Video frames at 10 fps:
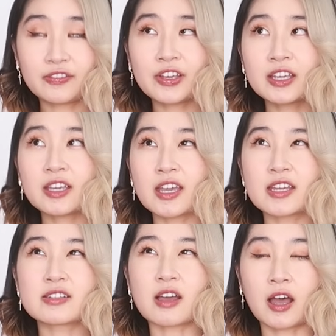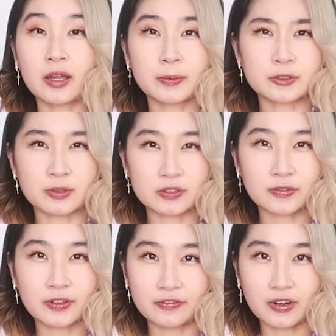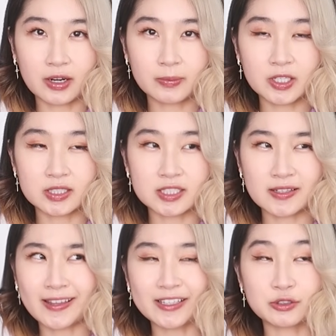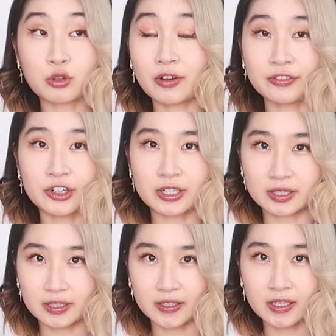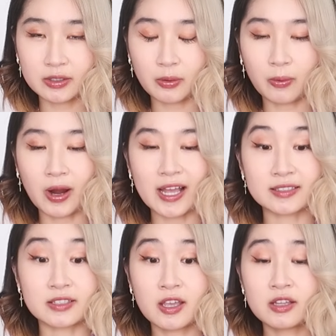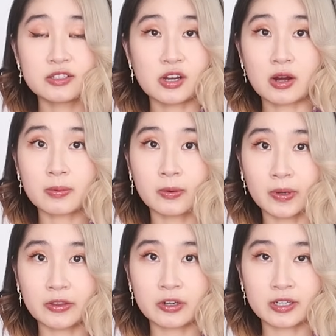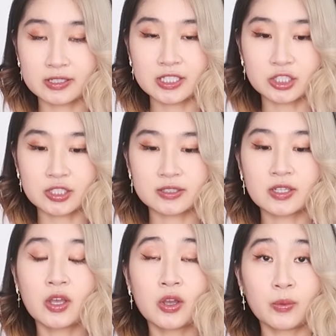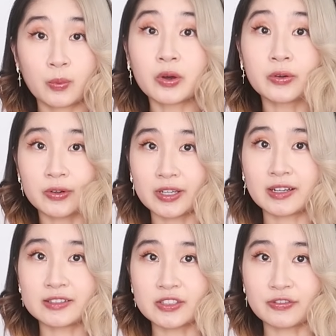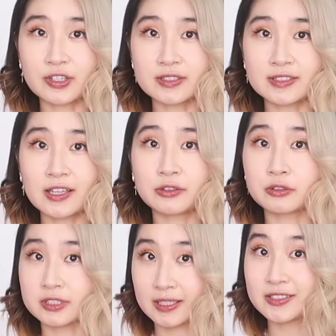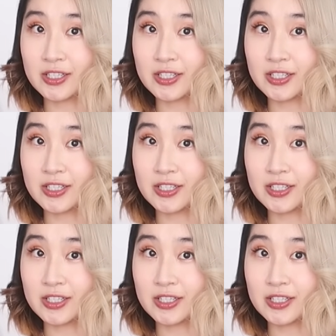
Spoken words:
living in a hyper-stressful environment that's not very clean or has terrible weather conditions will create a difference in your skin